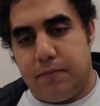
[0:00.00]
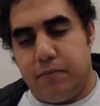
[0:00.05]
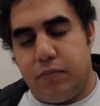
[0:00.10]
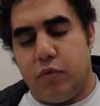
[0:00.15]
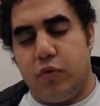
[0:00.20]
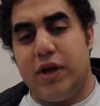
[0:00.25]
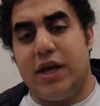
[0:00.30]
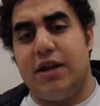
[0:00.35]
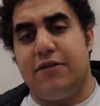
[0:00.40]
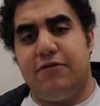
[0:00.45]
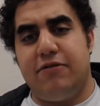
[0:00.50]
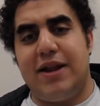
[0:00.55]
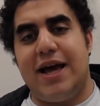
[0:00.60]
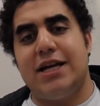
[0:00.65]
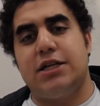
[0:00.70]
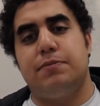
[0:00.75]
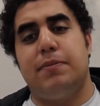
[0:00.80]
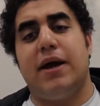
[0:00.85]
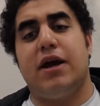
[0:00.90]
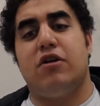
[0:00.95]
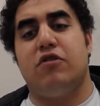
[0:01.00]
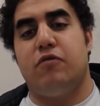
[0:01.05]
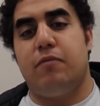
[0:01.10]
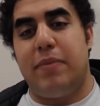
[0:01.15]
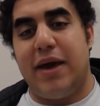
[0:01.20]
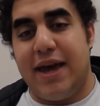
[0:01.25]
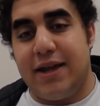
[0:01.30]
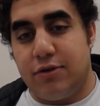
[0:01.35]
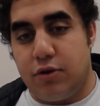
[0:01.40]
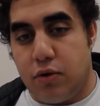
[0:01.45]
We get a flashback of
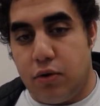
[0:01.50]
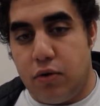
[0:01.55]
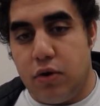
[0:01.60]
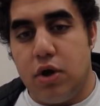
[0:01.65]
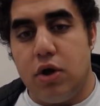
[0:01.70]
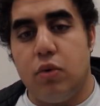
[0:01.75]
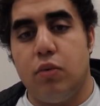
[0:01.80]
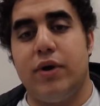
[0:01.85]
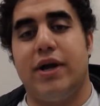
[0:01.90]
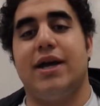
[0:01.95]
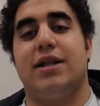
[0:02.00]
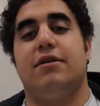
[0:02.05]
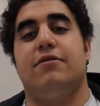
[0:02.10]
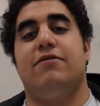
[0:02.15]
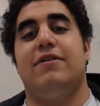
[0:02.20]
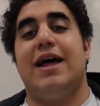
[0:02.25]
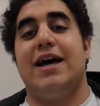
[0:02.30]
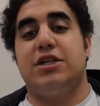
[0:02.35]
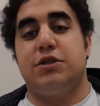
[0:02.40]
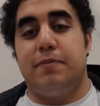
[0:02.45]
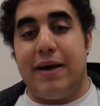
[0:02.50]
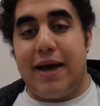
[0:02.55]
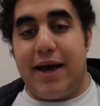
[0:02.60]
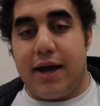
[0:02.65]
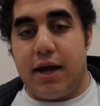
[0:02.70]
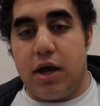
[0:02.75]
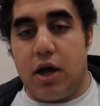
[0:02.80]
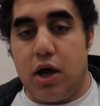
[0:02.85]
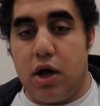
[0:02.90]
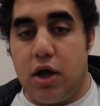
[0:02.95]
Pedro. We get a
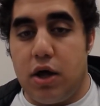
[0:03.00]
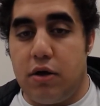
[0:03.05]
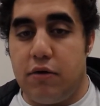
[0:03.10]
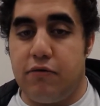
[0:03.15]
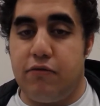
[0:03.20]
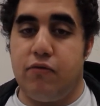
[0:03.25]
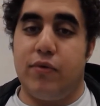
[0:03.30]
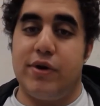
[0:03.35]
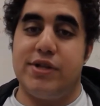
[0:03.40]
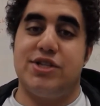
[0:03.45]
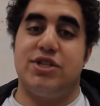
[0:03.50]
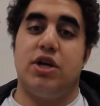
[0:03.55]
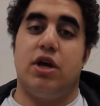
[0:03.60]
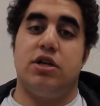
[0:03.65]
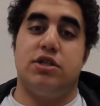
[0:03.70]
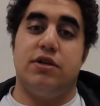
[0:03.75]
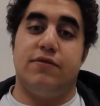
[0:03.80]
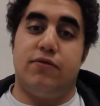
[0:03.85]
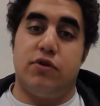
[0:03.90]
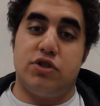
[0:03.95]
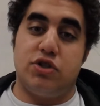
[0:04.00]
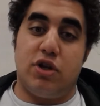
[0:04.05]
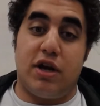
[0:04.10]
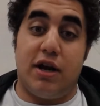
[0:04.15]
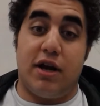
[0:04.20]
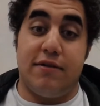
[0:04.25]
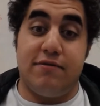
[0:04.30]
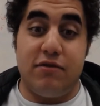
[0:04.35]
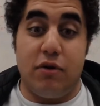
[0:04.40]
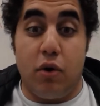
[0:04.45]
flashback of when Sanji first
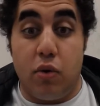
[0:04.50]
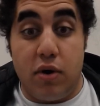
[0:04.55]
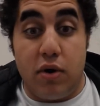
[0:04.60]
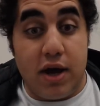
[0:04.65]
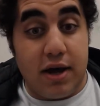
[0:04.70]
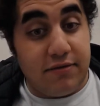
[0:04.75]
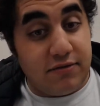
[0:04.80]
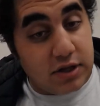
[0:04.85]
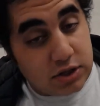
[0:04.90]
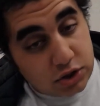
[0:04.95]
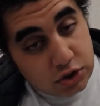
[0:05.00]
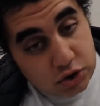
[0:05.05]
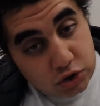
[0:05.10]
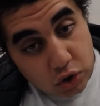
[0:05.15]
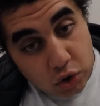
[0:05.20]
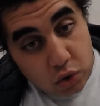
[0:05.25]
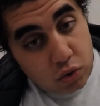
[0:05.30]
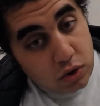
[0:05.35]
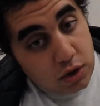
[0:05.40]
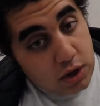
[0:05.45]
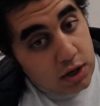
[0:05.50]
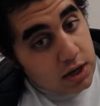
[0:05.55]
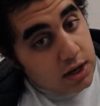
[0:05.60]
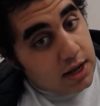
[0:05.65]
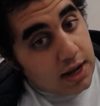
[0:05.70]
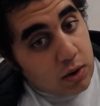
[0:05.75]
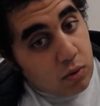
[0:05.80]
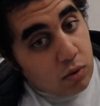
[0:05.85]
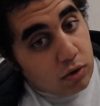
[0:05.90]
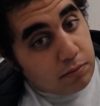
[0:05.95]
arrived at Zou
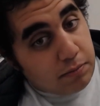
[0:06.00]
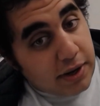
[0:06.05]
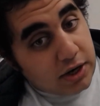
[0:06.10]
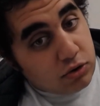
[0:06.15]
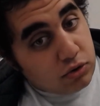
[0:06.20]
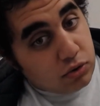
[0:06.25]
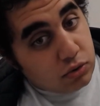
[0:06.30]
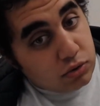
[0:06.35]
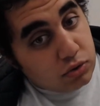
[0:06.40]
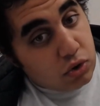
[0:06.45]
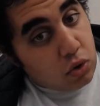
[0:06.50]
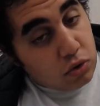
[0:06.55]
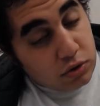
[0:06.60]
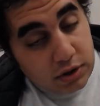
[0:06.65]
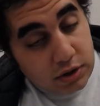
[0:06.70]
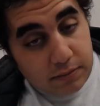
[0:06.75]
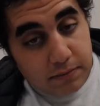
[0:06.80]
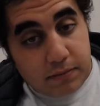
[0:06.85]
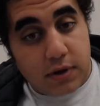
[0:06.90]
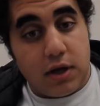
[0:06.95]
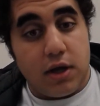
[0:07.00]
and what Pedro told him.